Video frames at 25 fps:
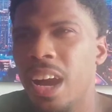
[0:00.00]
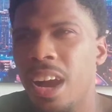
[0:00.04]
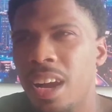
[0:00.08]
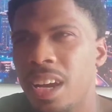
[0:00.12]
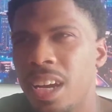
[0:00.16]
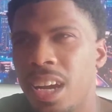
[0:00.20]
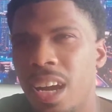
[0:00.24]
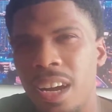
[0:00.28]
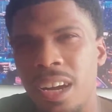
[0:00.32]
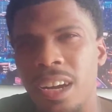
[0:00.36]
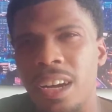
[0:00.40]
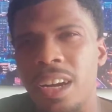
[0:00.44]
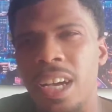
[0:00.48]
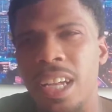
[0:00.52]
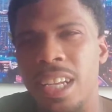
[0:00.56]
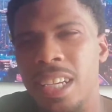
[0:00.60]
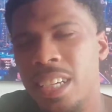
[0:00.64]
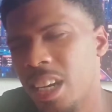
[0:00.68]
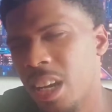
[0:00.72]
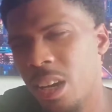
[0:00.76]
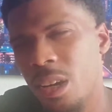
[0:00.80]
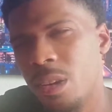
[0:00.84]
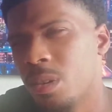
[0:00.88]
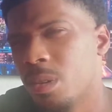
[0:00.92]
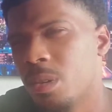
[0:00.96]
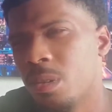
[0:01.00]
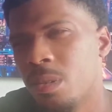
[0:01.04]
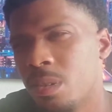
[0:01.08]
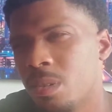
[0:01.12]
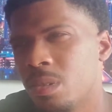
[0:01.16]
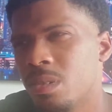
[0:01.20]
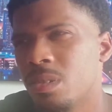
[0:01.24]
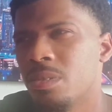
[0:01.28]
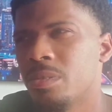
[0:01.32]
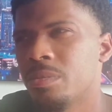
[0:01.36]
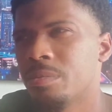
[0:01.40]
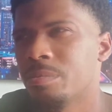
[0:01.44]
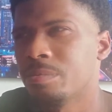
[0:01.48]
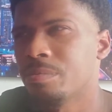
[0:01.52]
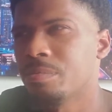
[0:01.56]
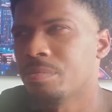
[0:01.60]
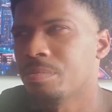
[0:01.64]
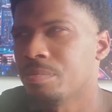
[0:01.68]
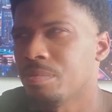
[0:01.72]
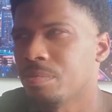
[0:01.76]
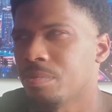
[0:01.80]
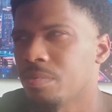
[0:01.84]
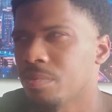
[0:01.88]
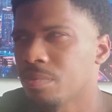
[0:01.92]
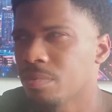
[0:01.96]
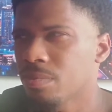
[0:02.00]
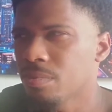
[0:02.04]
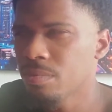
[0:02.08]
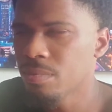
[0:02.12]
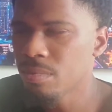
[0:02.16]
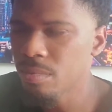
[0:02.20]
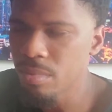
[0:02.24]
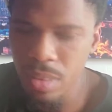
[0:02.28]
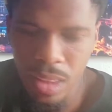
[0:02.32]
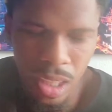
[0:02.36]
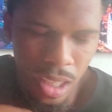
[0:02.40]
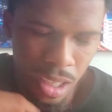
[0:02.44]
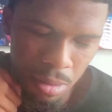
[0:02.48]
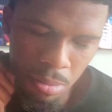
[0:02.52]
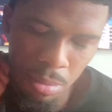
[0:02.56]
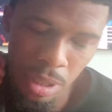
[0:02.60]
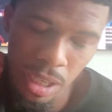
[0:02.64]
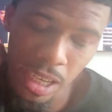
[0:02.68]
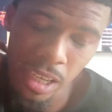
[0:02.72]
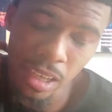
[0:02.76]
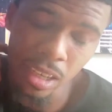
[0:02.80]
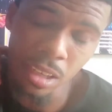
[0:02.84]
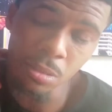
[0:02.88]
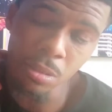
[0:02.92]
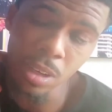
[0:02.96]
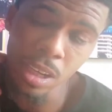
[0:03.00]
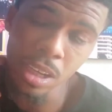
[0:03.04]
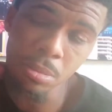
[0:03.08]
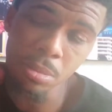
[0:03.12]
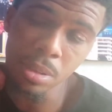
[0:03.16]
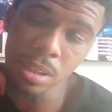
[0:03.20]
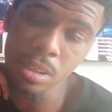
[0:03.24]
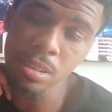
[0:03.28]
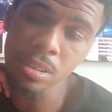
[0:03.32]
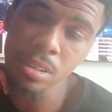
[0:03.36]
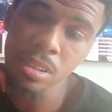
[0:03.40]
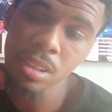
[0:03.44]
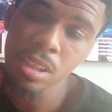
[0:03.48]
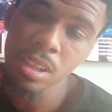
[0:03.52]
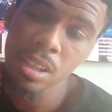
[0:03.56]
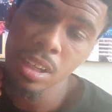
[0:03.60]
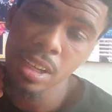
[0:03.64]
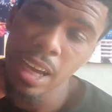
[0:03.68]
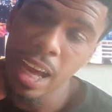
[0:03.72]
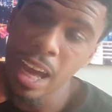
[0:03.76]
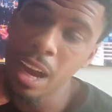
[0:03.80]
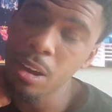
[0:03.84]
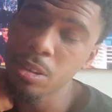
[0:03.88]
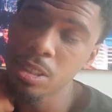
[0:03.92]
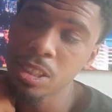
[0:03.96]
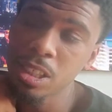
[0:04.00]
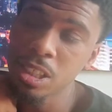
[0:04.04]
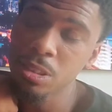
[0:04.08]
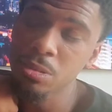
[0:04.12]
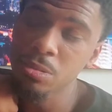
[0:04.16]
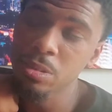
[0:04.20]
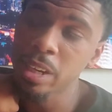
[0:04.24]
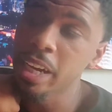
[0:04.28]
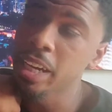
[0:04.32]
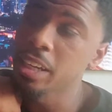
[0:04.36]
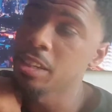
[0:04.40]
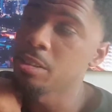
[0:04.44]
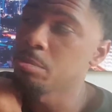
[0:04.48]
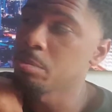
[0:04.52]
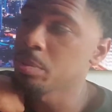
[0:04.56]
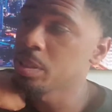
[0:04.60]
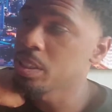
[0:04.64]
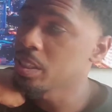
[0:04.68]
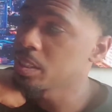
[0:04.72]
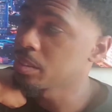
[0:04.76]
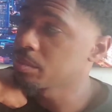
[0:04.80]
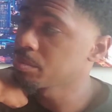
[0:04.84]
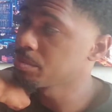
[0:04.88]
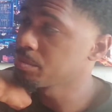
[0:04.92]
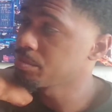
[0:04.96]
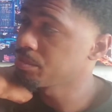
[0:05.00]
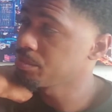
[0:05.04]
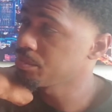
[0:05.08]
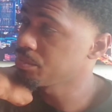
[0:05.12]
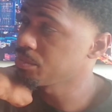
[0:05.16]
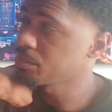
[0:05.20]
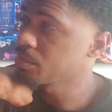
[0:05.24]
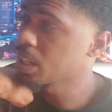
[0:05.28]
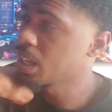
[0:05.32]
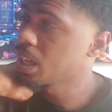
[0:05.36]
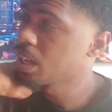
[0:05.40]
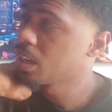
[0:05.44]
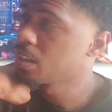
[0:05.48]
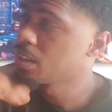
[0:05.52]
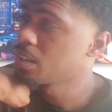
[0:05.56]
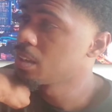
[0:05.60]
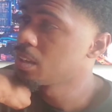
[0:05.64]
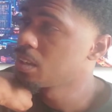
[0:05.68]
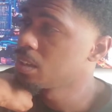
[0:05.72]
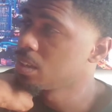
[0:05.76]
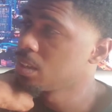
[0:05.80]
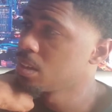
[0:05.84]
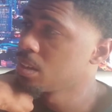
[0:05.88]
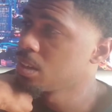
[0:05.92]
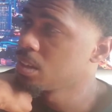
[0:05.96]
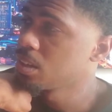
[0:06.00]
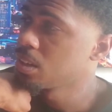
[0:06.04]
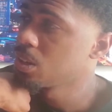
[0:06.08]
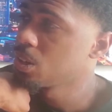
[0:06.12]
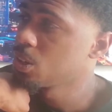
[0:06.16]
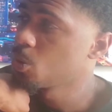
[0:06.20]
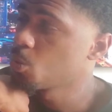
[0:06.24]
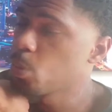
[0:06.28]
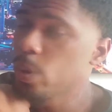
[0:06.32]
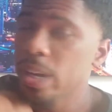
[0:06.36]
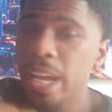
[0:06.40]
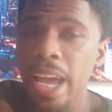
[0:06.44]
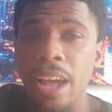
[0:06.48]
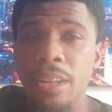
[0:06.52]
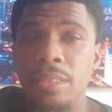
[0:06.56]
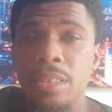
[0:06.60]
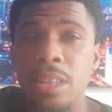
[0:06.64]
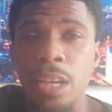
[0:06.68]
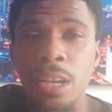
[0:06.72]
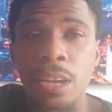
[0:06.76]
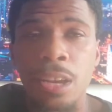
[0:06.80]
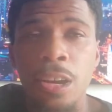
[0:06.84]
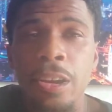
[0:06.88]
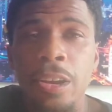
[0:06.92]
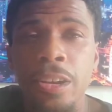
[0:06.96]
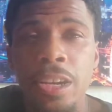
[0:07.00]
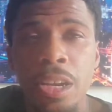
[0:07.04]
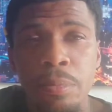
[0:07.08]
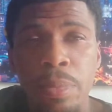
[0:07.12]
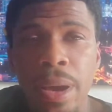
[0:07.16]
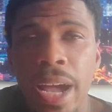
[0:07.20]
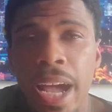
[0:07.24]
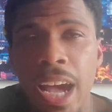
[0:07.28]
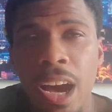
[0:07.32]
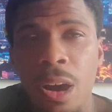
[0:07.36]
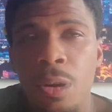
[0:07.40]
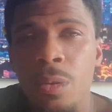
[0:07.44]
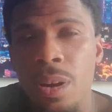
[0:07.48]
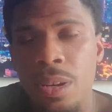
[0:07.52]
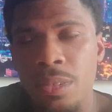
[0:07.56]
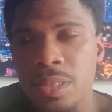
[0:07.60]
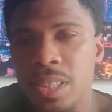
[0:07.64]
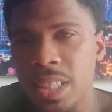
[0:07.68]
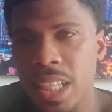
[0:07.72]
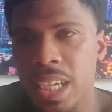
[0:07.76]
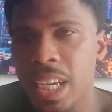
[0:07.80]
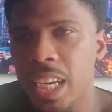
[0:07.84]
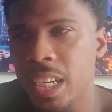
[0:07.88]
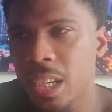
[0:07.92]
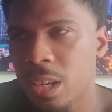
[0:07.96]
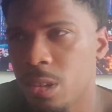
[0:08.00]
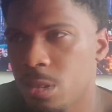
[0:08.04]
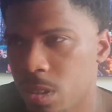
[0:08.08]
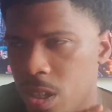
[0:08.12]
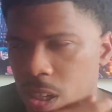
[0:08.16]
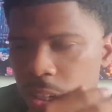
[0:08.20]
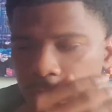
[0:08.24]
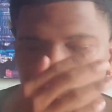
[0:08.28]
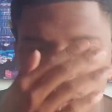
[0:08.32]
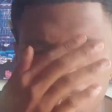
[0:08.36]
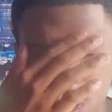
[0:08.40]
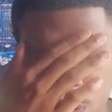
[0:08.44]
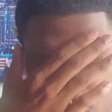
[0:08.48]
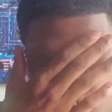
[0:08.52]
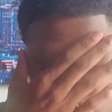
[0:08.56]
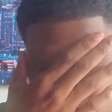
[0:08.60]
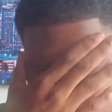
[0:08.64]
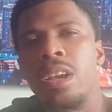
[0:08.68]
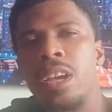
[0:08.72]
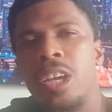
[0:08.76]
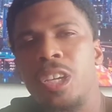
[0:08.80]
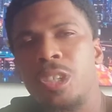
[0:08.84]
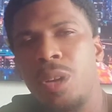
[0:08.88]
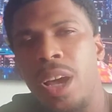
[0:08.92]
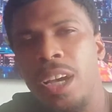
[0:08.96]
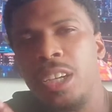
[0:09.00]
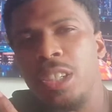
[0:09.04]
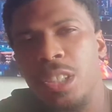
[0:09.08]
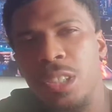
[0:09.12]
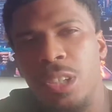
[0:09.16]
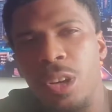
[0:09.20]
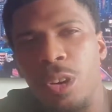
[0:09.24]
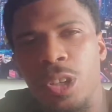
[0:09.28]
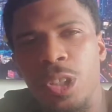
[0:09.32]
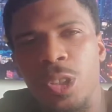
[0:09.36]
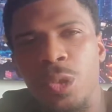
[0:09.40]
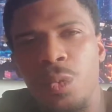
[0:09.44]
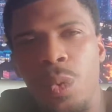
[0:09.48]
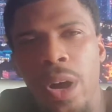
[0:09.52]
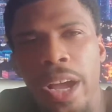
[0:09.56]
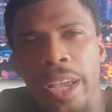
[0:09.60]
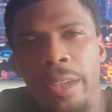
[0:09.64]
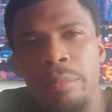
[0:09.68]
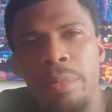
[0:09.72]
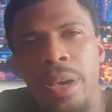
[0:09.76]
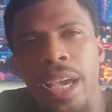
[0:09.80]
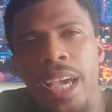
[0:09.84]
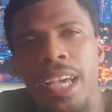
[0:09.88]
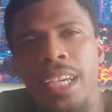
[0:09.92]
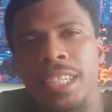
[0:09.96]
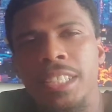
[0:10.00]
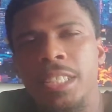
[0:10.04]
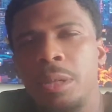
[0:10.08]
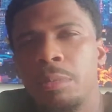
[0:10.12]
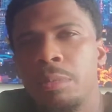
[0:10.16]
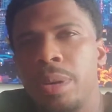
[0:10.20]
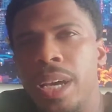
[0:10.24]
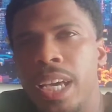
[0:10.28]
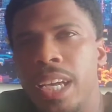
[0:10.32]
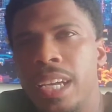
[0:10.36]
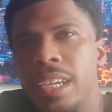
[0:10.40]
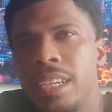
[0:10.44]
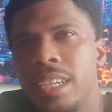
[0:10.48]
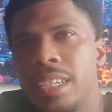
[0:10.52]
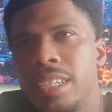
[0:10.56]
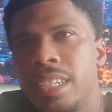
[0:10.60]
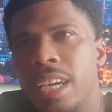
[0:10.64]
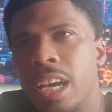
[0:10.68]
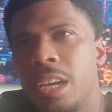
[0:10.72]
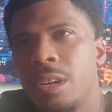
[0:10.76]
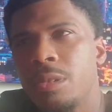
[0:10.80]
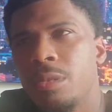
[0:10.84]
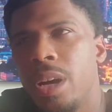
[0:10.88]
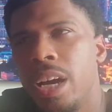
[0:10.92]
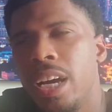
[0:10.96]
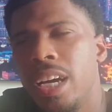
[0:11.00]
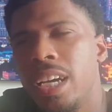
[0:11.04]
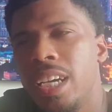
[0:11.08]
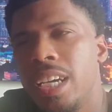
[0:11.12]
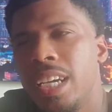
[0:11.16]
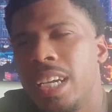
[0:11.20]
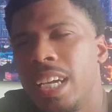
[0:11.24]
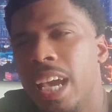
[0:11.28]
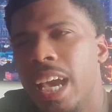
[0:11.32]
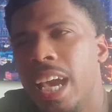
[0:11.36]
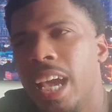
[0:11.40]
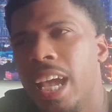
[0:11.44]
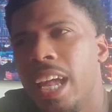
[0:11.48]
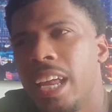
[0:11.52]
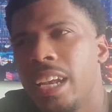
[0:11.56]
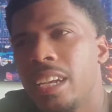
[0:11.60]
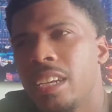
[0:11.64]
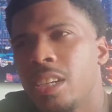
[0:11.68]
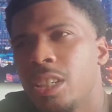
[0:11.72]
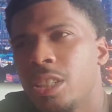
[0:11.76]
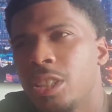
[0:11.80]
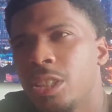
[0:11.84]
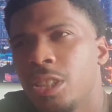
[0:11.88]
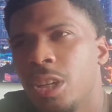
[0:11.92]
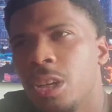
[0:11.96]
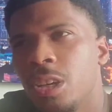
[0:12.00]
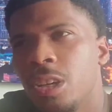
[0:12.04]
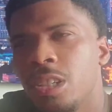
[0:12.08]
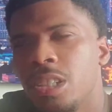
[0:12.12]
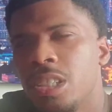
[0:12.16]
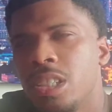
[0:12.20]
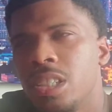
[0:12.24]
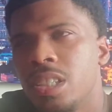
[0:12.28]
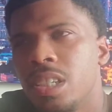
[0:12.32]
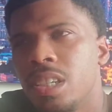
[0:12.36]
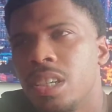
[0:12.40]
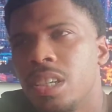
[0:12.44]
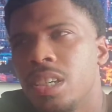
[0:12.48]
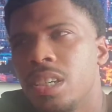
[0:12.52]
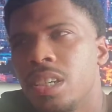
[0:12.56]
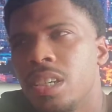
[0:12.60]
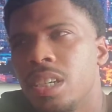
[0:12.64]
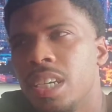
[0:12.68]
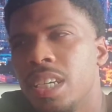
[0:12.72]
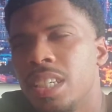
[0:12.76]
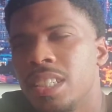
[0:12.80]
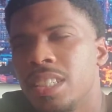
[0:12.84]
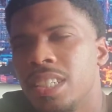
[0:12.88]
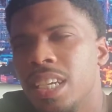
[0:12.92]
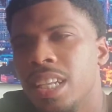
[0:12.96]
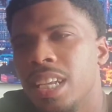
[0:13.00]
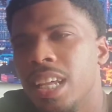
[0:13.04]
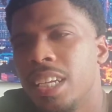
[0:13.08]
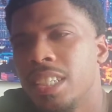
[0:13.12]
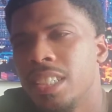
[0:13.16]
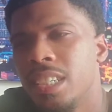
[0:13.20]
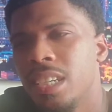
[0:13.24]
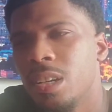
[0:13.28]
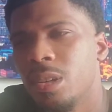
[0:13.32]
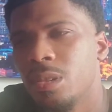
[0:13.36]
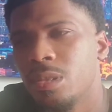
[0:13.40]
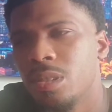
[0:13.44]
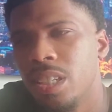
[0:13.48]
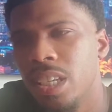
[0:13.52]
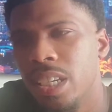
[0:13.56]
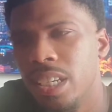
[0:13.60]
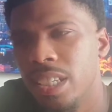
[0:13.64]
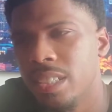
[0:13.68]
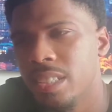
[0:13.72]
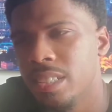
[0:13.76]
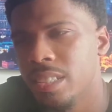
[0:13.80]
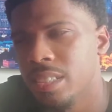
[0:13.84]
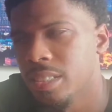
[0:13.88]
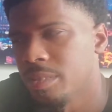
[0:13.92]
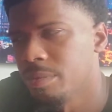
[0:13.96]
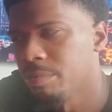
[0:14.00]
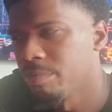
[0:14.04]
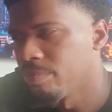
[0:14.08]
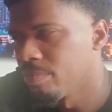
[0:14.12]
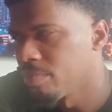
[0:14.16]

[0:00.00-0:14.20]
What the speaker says: our God? No. But anyway, bro, I was just ranting, but we have to learn the power of staying on code. So I used to know this white pastor back in the day, right? He had a church in San Angelo, Texas.